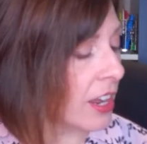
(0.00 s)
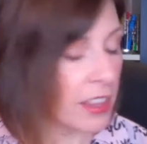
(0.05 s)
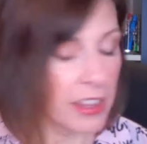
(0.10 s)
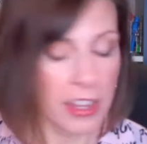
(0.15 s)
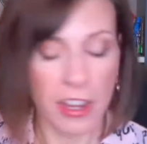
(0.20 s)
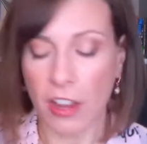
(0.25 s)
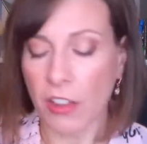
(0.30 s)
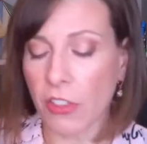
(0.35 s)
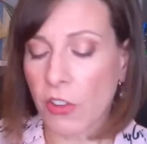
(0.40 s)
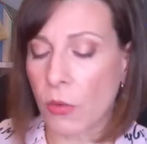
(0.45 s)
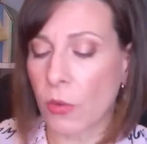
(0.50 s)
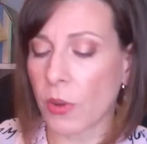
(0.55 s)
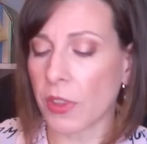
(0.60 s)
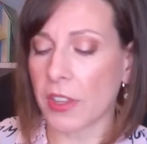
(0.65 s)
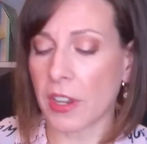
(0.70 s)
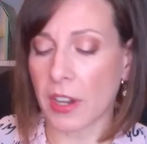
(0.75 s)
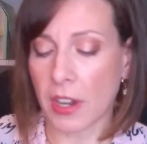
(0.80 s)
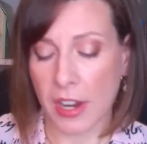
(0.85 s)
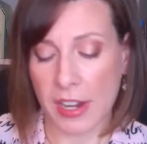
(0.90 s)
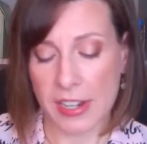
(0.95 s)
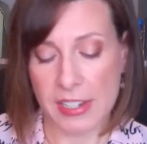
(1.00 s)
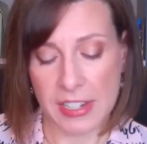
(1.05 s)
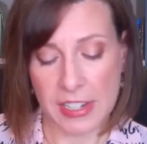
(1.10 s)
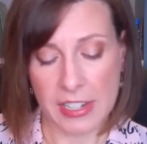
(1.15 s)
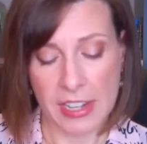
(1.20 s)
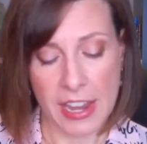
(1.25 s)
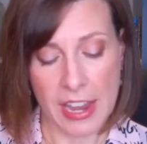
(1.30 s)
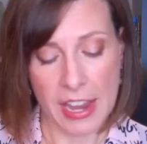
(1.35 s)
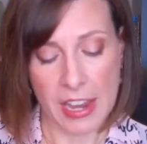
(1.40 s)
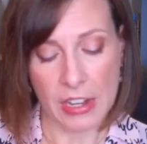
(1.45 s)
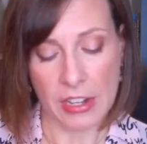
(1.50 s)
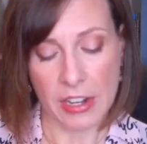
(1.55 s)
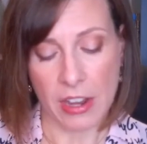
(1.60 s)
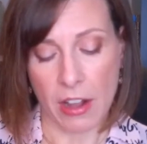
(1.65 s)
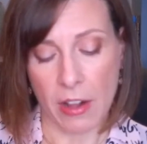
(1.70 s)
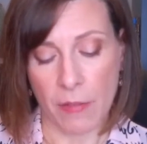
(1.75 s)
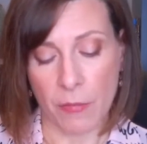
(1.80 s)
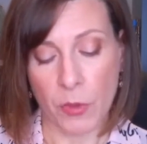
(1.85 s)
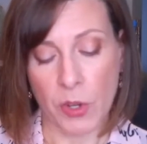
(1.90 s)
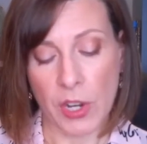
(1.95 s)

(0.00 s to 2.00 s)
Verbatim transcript: The other one that I did get um,